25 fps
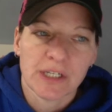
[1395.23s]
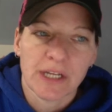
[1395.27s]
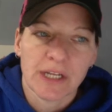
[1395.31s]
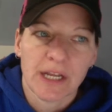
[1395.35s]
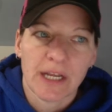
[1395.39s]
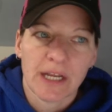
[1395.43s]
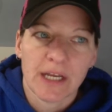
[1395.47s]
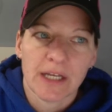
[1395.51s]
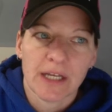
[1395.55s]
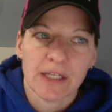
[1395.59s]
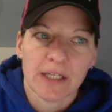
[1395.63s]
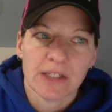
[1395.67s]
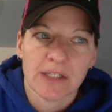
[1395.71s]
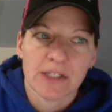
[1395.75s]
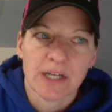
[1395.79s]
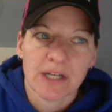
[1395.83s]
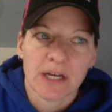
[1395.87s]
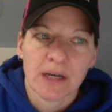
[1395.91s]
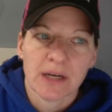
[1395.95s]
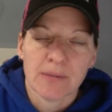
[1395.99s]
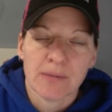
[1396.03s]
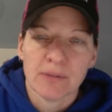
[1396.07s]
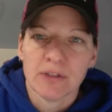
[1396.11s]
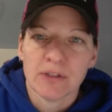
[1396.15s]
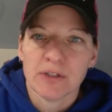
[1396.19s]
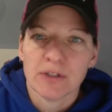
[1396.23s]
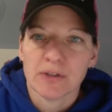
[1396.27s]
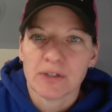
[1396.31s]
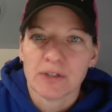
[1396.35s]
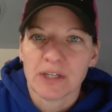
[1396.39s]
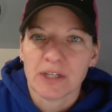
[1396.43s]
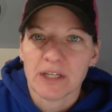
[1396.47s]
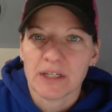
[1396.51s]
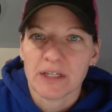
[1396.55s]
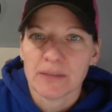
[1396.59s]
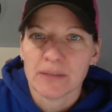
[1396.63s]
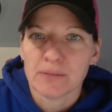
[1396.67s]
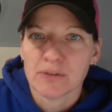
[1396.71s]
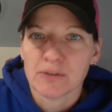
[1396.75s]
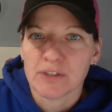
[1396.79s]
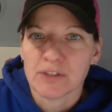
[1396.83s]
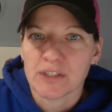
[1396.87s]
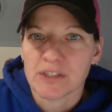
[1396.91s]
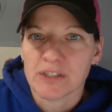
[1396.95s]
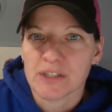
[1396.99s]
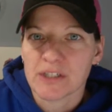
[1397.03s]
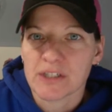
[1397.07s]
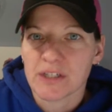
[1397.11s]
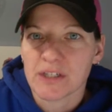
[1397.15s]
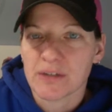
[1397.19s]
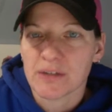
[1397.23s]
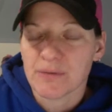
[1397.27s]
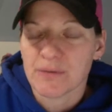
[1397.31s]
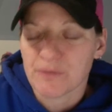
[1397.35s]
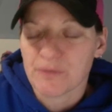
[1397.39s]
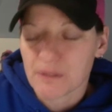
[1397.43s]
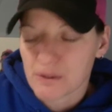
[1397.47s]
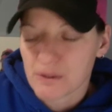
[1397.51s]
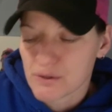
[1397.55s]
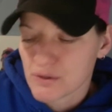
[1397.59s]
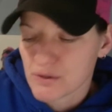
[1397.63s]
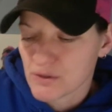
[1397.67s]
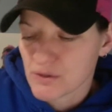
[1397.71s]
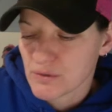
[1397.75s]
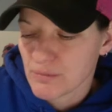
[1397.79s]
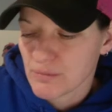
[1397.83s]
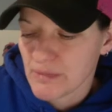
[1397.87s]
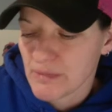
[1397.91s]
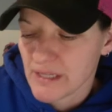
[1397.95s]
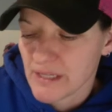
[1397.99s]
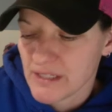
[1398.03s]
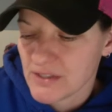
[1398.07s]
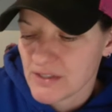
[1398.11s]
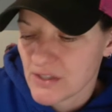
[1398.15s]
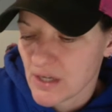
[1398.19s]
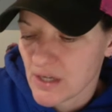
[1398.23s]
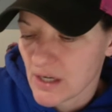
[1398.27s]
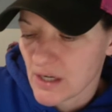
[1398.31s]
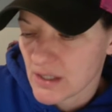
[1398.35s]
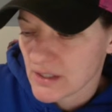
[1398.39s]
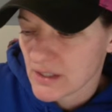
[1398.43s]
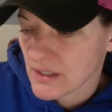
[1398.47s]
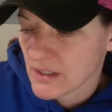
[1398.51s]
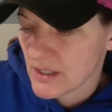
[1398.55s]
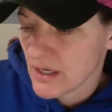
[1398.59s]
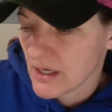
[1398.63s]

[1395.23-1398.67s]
And, Kim, she's the functional med doc,